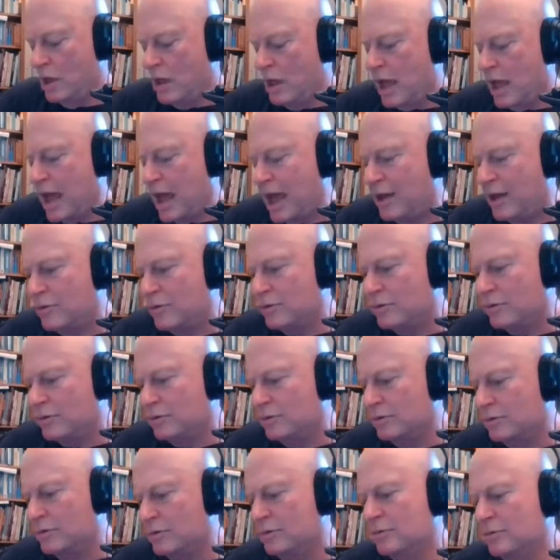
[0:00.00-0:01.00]
I
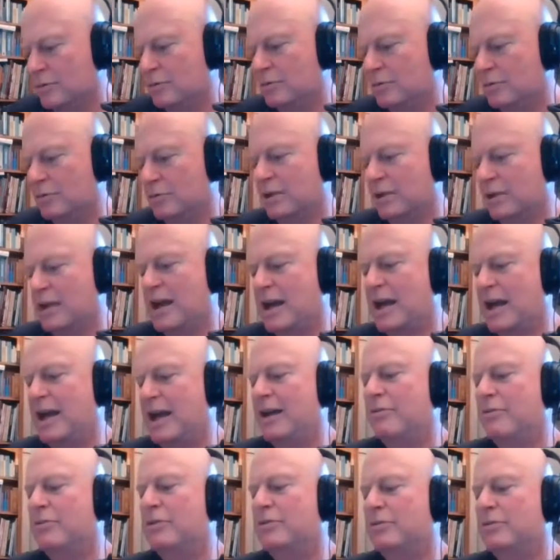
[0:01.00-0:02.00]
don't know what
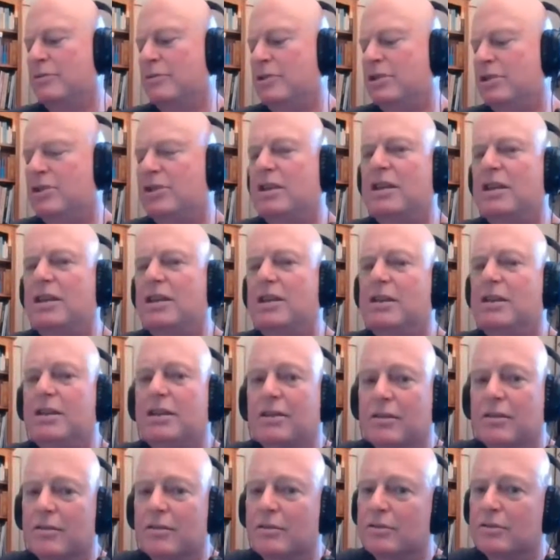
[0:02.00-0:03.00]
I will say,
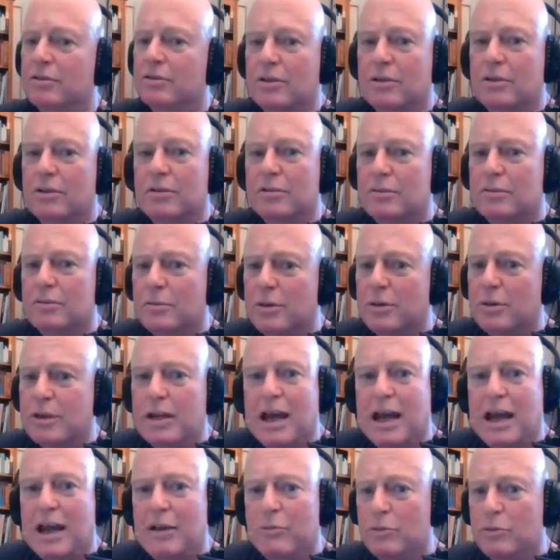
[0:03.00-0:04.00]
don't know what
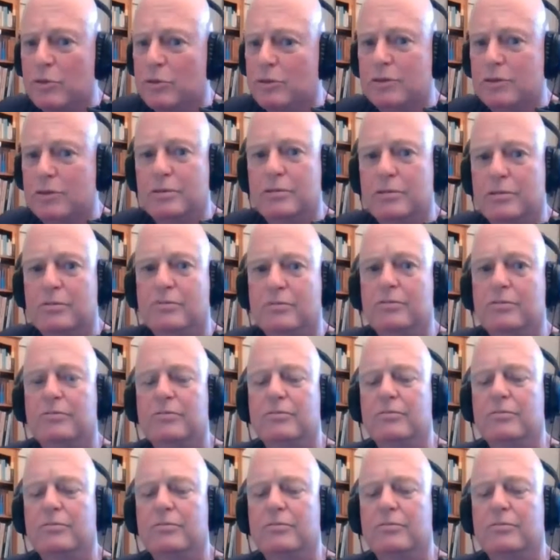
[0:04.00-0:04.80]
I will do.